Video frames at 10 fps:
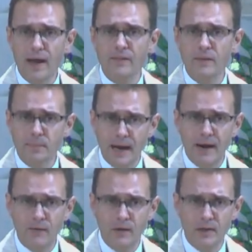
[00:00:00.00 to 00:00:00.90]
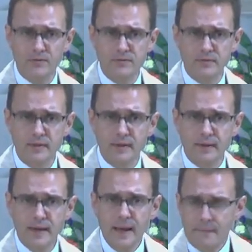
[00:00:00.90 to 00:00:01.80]
and the powerless.
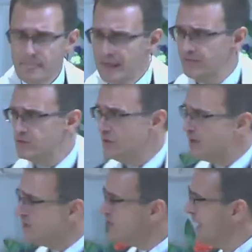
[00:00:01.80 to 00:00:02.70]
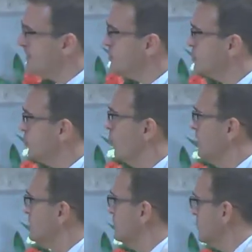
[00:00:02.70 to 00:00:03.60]
If Jesus has a choice to